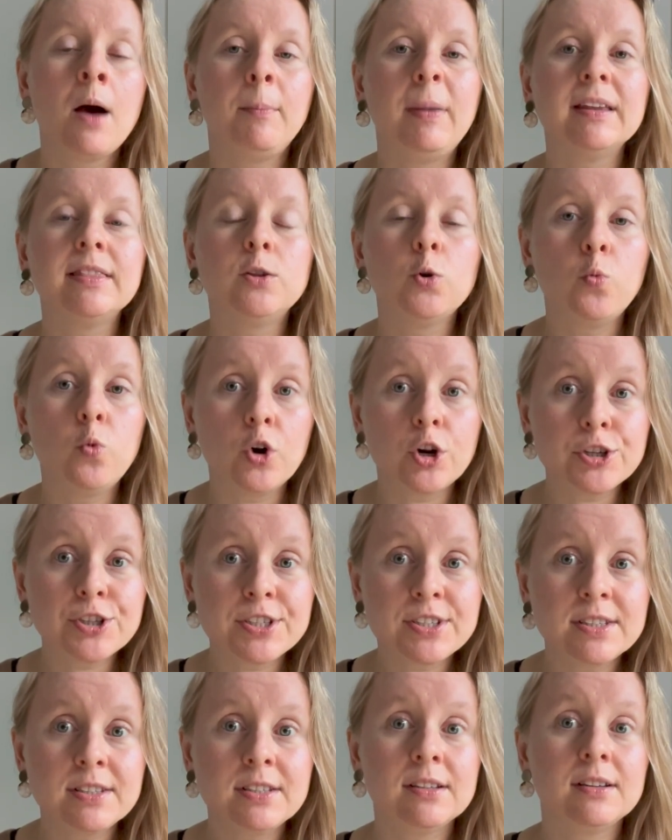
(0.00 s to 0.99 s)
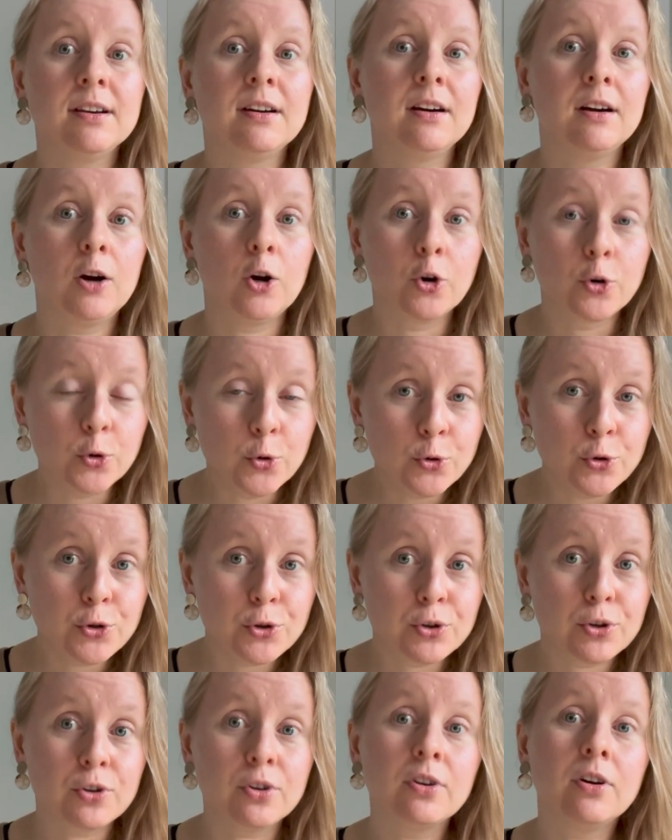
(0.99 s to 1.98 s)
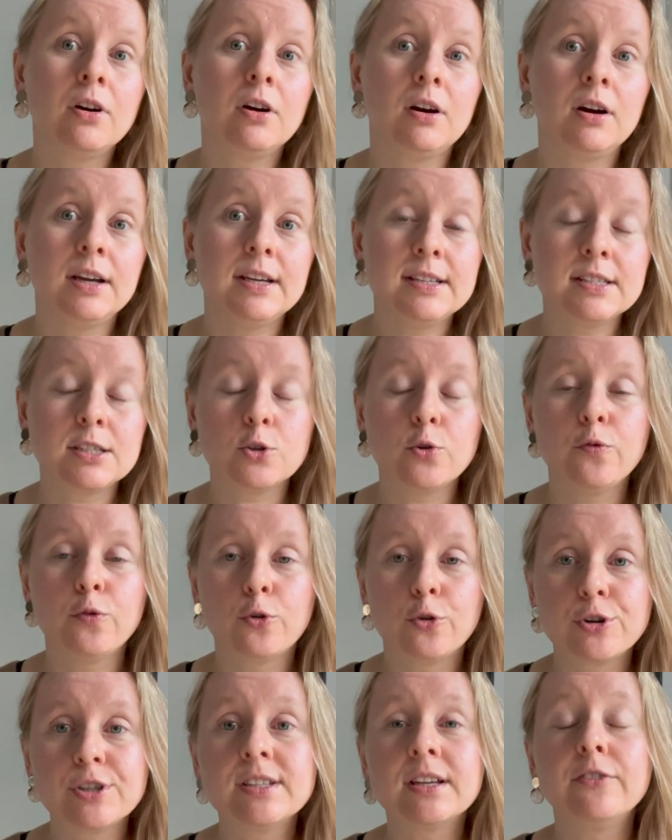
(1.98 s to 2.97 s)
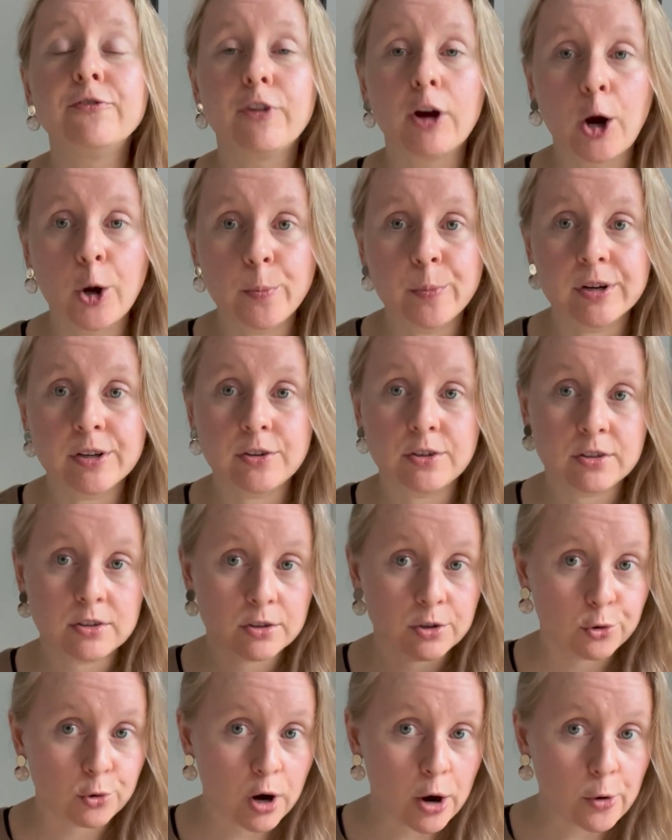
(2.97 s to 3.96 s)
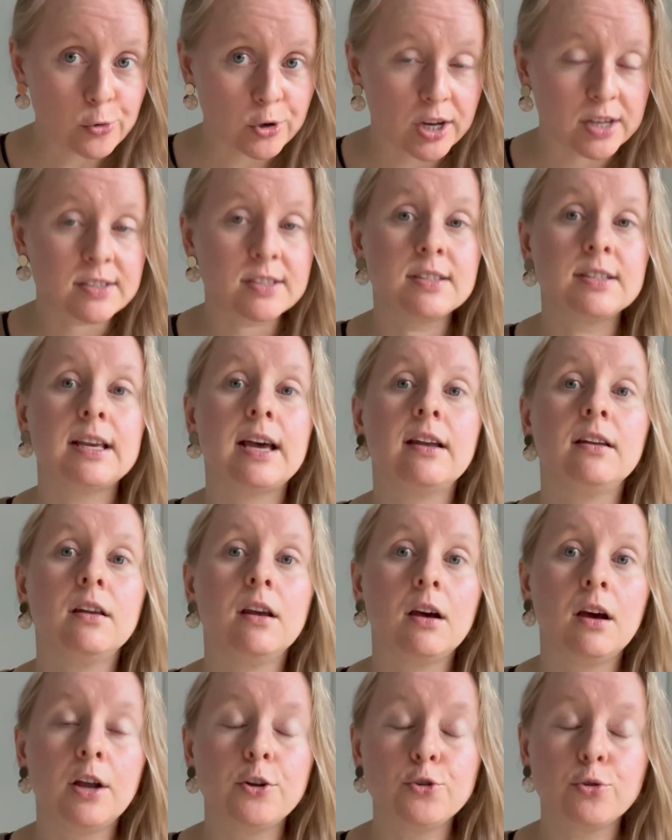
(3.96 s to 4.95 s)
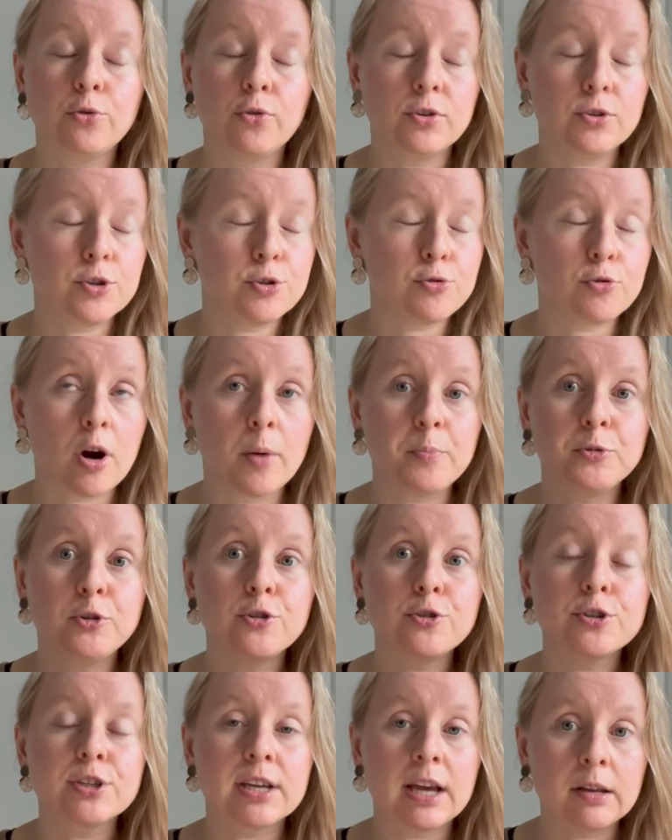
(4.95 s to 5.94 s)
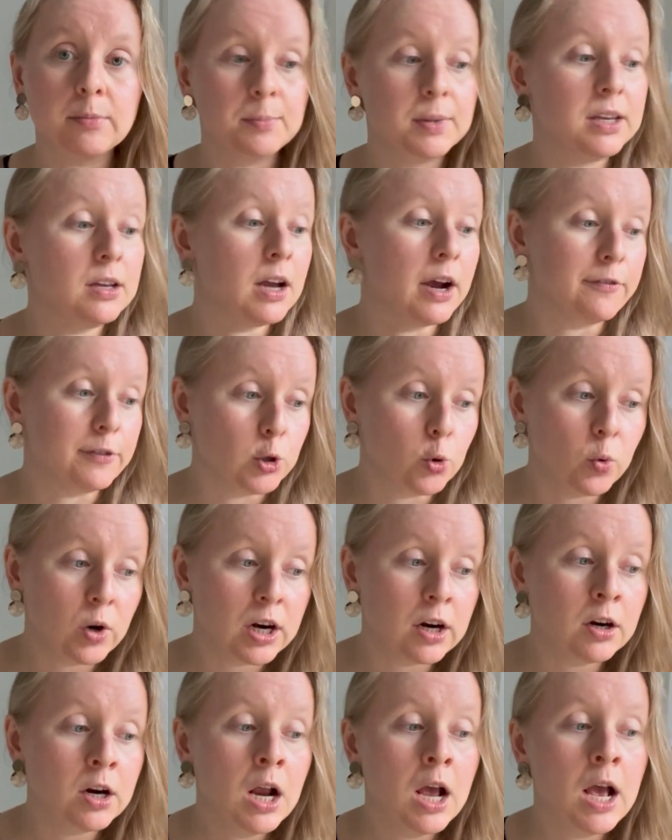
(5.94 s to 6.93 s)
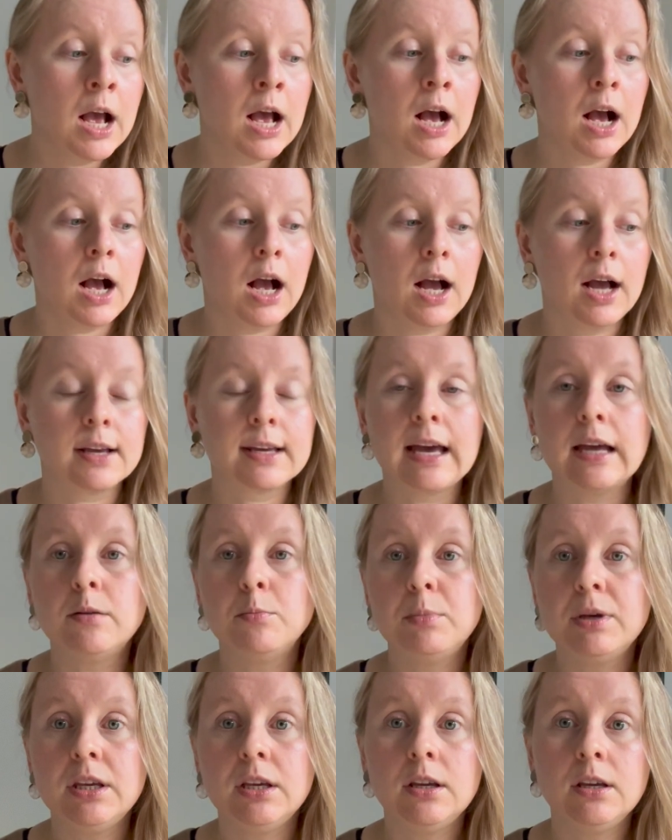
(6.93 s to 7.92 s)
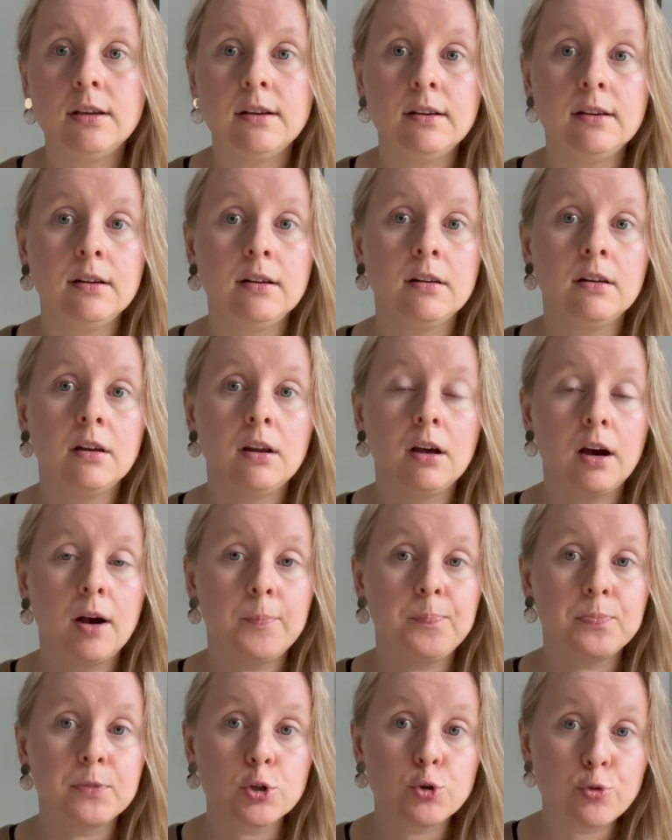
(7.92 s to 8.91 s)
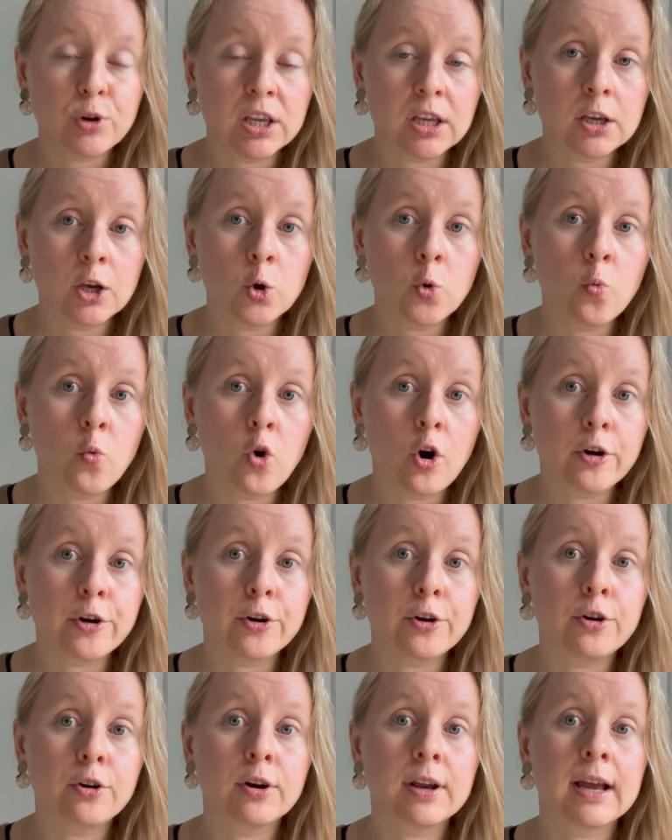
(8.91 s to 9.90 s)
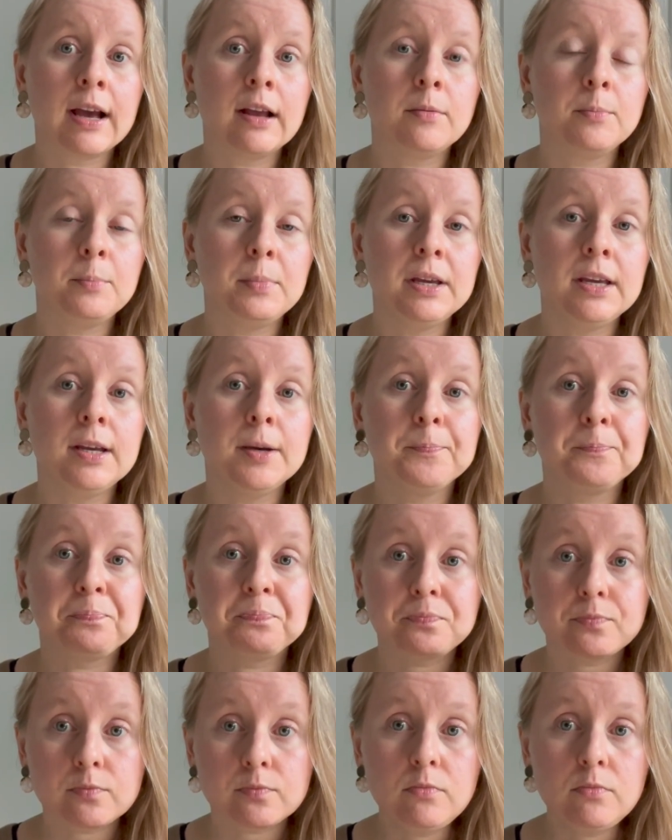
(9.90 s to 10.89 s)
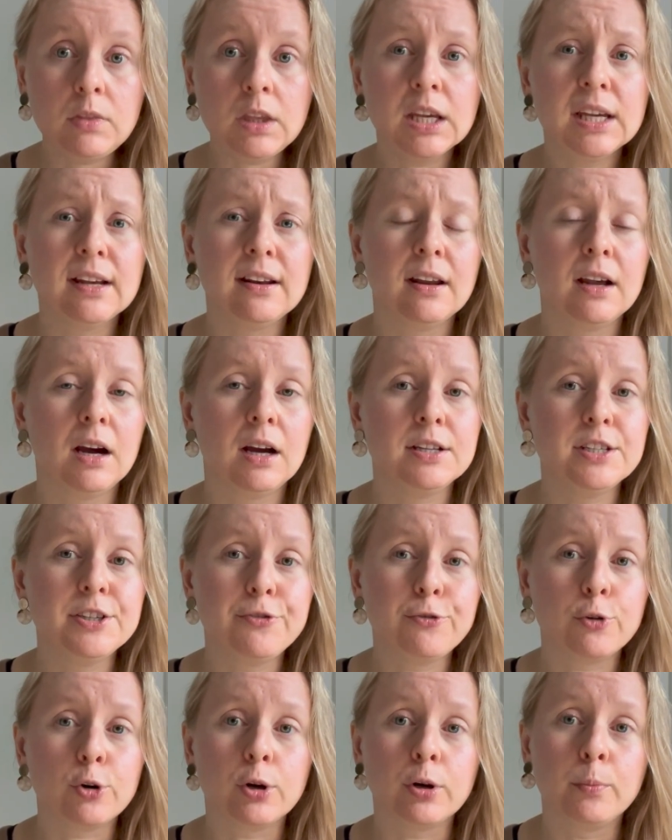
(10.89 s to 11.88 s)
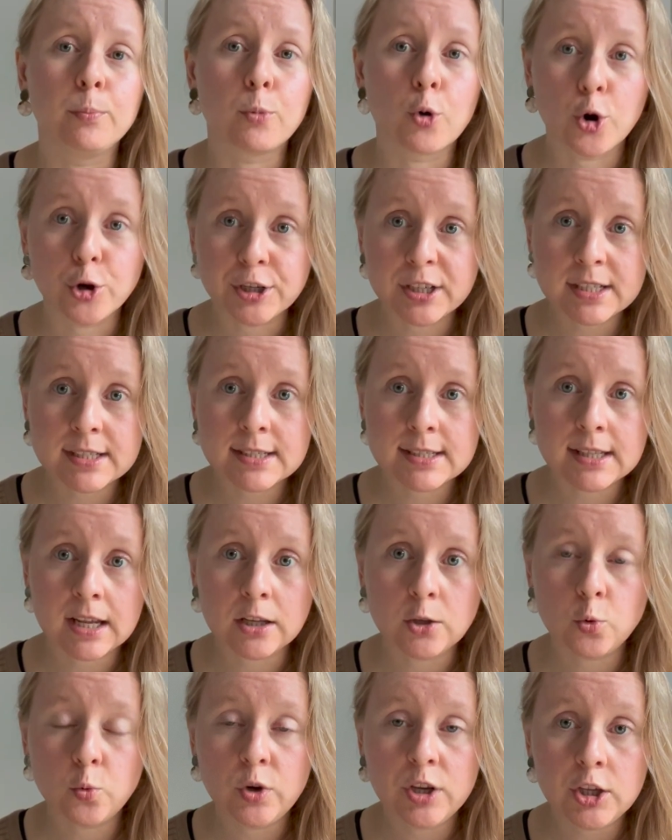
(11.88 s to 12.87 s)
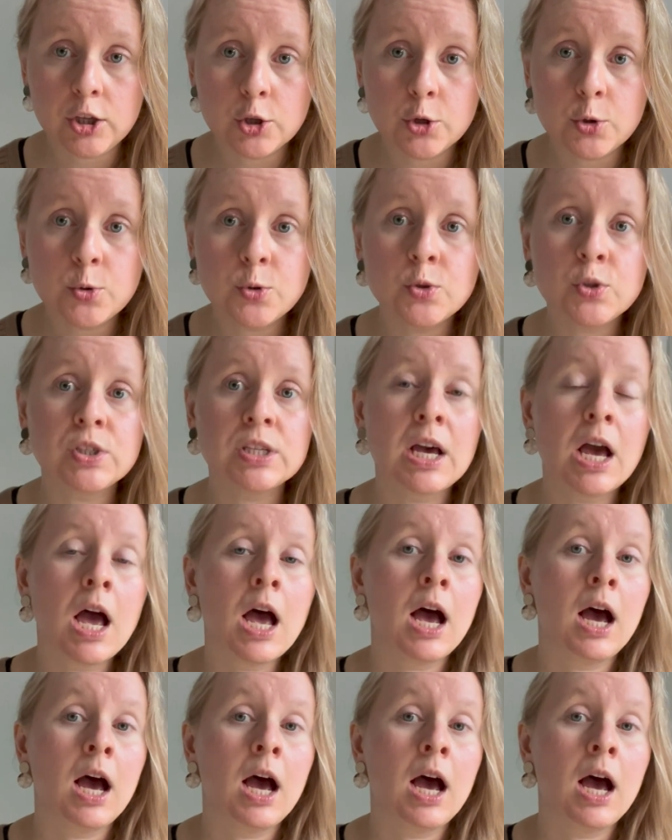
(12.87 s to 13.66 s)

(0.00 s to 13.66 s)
But the worst route is, of course, environment around us, and endocrine disruptors can be everywhere, can be in drinking water, can be in different products that we use,